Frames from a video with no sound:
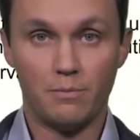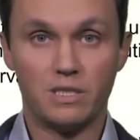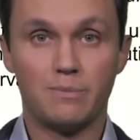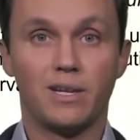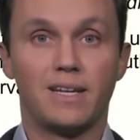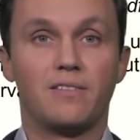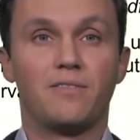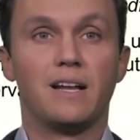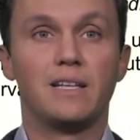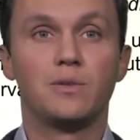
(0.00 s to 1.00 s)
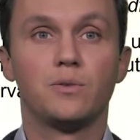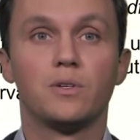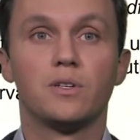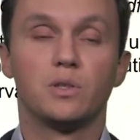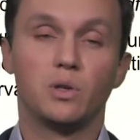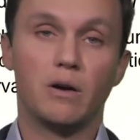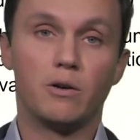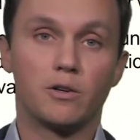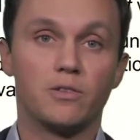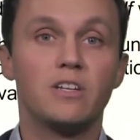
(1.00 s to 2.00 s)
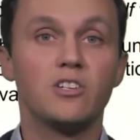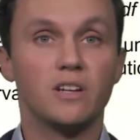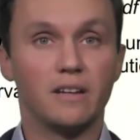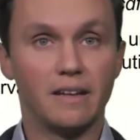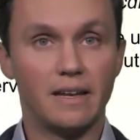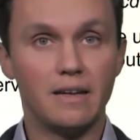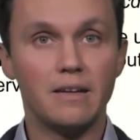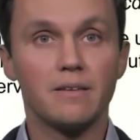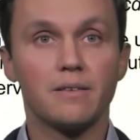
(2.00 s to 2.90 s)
simulated value to our conditioning data,